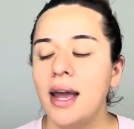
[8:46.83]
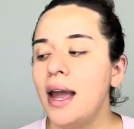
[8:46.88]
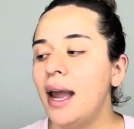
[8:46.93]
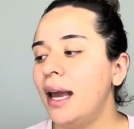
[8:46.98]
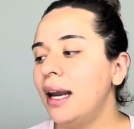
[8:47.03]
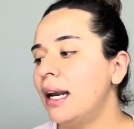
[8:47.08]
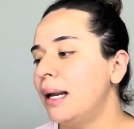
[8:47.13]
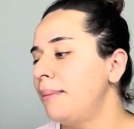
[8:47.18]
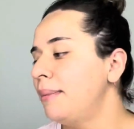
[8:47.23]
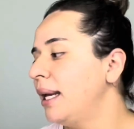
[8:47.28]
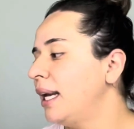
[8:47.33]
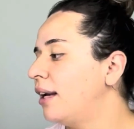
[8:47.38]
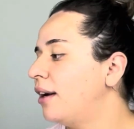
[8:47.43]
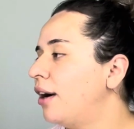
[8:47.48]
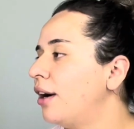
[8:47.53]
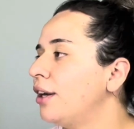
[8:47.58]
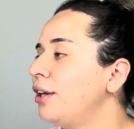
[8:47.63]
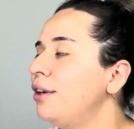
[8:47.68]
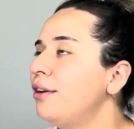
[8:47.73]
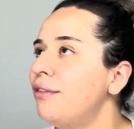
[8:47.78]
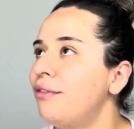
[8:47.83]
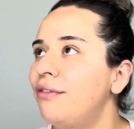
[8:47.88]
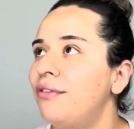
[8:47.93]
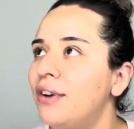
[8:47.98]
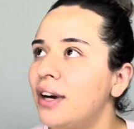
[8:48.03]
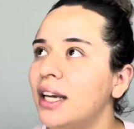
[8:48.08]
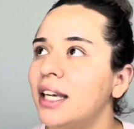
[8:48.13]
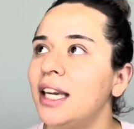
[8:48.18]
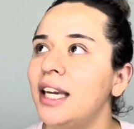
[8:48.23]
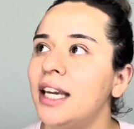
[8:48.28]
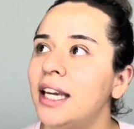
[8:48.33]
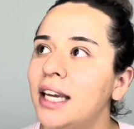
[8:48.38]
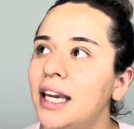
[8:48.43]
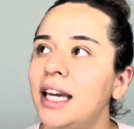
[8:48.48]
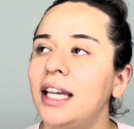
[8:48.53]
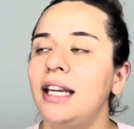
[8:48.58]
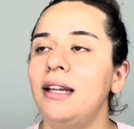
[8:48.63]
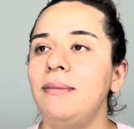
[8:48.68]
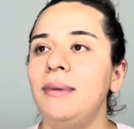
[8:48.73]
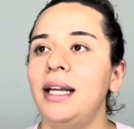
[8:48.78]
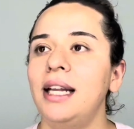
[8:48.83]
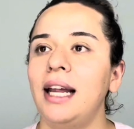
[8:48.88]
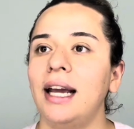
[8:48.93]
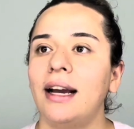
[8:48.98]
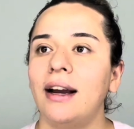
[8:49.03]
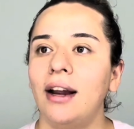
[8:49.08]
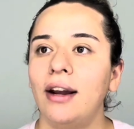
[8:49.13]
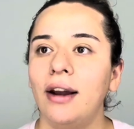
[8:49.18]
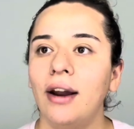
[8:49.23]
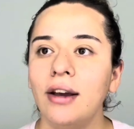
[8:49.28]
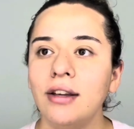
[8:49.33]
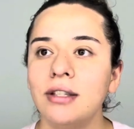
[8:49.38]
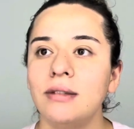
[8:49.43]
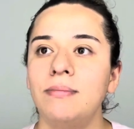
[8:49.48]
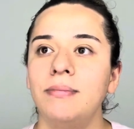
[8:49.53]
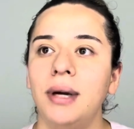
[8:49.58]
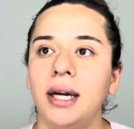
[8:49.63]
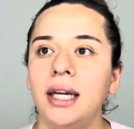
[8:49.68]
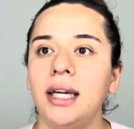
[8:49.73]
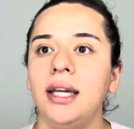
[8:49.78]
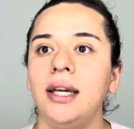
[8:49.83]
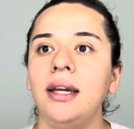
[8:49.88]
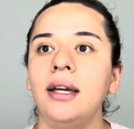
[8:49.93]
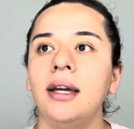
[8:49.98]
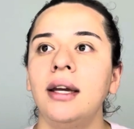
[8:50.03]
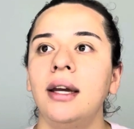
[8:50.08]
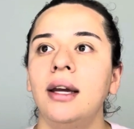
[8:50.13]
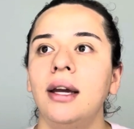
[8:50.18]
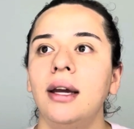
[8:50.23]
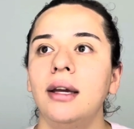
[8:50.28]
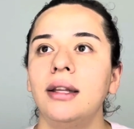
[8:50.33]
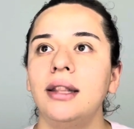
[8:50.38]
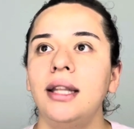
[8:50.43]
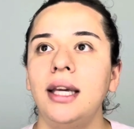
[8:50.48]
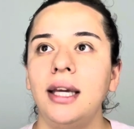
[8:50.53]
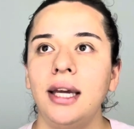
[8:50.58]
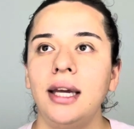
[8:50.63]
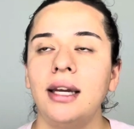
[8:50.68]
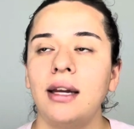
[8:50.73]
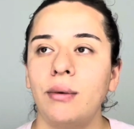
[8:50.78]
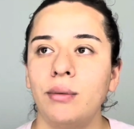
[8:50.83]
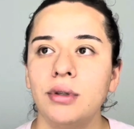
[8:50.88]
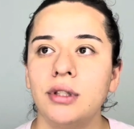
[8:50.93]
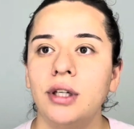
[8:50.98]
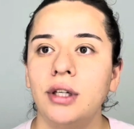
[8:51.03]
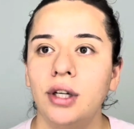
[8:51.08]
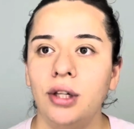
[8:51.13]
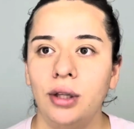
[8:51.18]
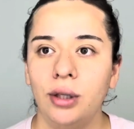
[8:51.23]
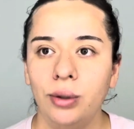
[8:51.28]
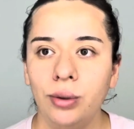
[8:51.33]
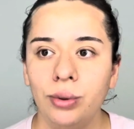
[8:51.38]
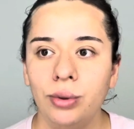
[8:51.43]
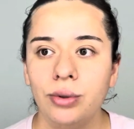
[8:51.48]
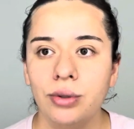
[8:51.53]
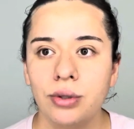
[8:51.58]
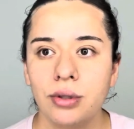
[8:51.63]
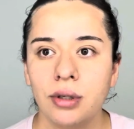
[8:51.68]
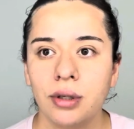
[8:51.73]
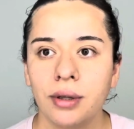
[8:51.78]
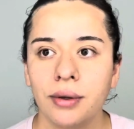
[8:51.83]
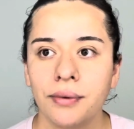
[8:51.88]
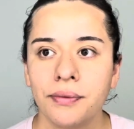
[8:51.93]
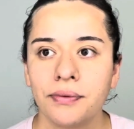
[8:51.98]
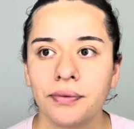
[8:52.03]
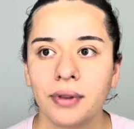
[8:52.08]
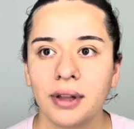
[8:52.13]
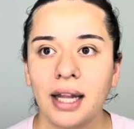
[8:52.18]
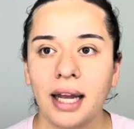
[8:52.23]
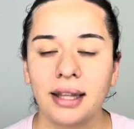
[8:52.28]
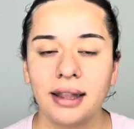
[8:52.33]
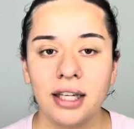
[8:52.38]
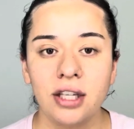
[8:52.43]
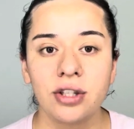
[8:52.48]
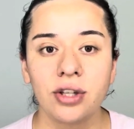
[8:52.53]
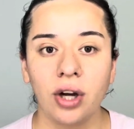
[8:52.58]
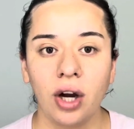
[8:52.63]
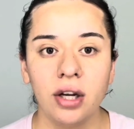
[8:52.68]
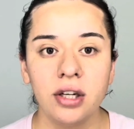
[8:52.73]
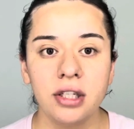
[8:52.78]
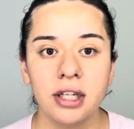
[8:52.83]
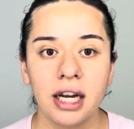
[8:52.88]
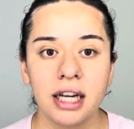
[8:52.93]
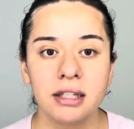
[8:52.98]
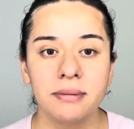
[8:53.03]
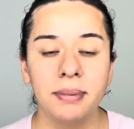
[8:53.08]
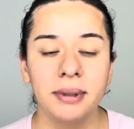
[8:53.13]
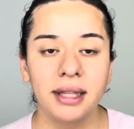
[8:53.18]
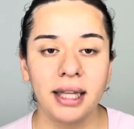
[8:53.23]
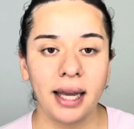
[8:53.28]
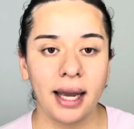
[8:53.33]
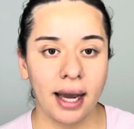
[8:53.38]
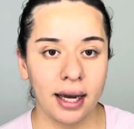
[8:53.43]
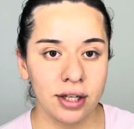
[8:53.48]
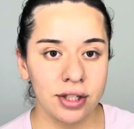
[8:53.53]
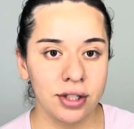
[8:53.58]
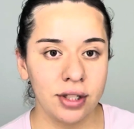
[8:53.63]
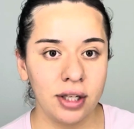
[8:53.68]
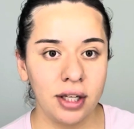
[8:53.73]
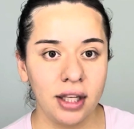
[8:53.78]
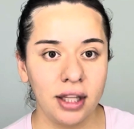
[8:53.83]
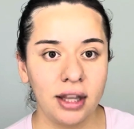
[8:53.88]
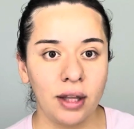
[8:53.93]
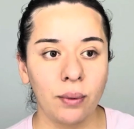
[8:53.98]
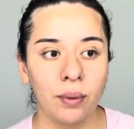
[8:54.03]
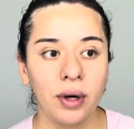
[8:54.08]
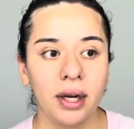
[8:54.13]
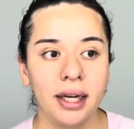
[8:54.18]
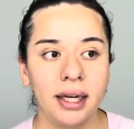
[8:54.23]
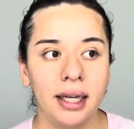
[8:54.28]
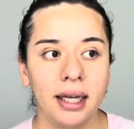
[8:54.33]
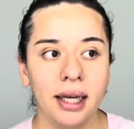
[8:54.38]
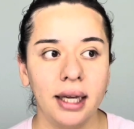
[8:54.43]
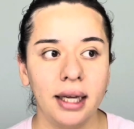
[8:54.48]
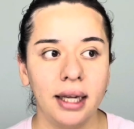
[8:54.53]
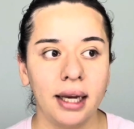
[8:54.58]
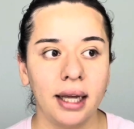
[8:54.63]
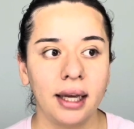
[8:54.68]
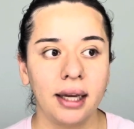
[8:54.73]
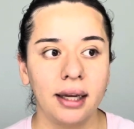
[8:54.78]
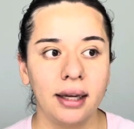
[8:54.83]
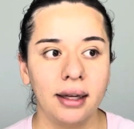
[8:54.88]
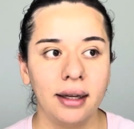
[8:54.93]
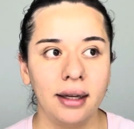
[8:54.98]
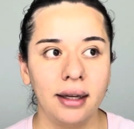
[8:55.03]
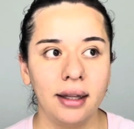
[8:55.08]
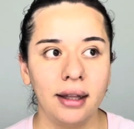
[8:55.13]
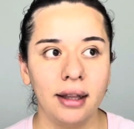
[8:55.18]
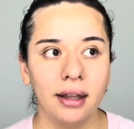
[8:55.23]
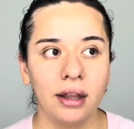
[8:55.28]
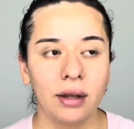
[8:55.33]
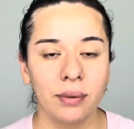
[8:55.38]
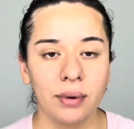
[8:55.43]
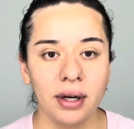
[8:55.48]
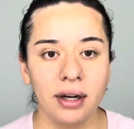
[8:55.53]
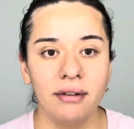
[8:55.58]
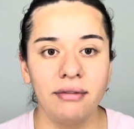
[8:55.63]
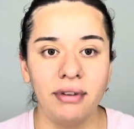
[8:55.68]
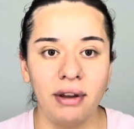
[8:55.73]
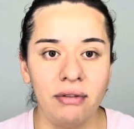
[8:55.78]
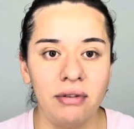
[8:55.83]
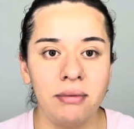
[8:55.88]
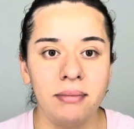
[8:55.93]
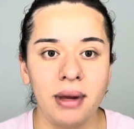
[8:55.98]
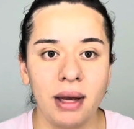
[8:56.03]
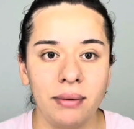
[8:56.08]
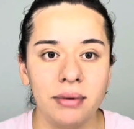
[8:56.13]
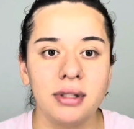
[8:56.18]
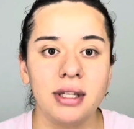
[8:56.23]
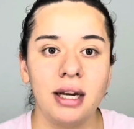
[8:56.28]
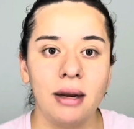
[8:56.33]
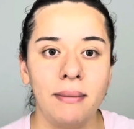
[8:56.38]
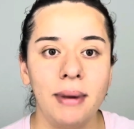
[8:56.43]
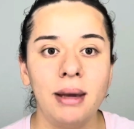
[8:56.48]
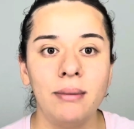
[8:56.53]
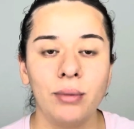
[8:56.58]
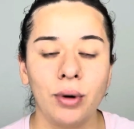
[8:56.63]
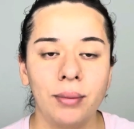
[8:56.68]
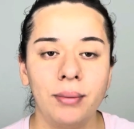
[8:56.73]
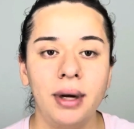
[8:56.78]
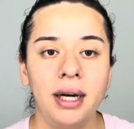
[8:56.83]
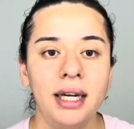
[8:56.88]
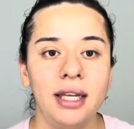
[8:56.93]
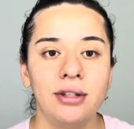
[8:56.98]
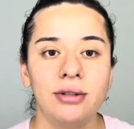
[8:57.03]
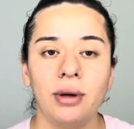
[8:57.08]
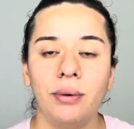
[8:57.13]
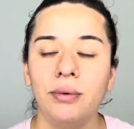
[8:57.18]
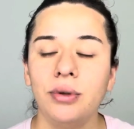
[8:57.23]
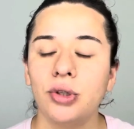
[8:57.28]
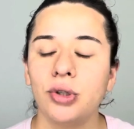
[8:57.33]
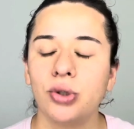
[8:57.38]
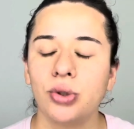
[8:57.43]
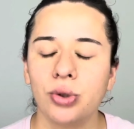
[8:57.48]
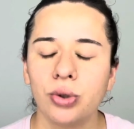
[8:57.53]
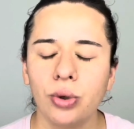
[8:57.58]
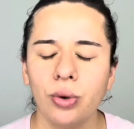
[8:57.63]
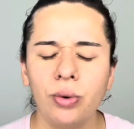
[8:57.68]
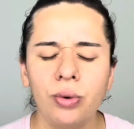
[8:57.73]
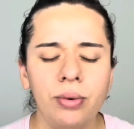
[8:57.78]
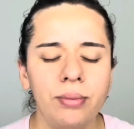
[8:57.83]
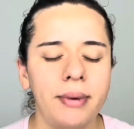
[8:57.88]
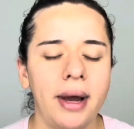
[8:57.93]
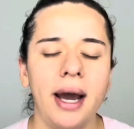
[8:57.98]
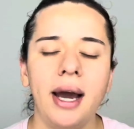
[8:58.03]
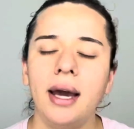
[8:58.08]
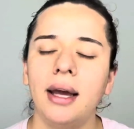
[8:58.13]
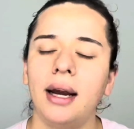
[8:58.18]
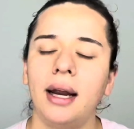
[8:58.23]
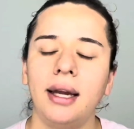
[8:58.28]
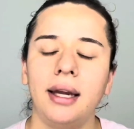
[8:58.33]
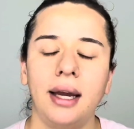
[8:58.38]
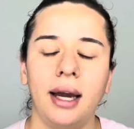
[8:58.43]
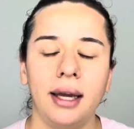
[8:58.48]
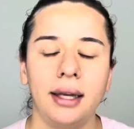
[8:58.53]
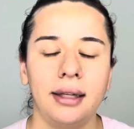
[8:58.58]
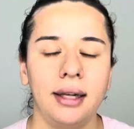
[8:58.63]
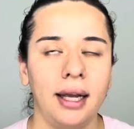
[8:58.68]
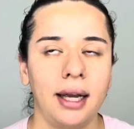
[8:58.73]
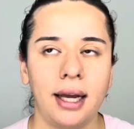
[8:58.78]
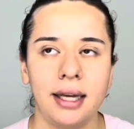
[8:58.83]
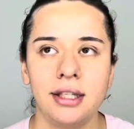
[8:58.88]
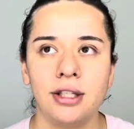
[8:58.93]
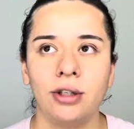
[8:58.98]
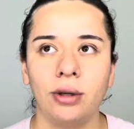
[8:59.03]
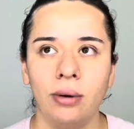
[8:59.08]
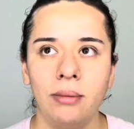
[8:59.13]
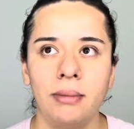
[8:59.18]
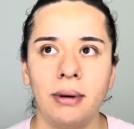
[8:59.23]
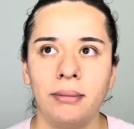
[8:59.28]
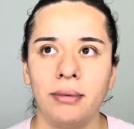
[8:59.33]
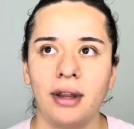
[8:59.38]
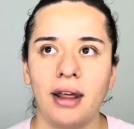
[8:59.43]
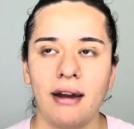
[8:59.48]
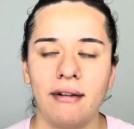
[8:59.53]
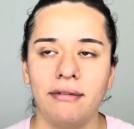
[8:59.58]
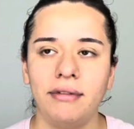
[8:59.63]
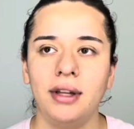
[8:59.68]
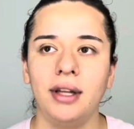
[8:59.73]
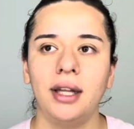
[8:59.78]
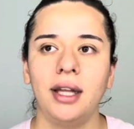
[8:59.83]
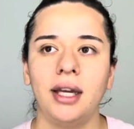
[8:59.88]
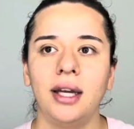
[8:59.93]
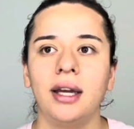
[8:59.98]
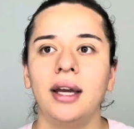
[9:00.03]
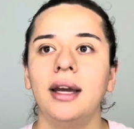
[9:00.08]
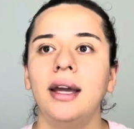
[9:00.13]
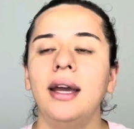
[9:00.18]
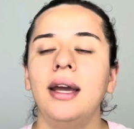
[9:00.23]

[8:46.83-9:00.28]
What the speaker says: And I'm like, are you fucking kidding me? Like, I lost money thinking I was gonna lose like these contracts, but they were gonna favor me. I was gonna make more money. So I was so mad. I still remember that feeling.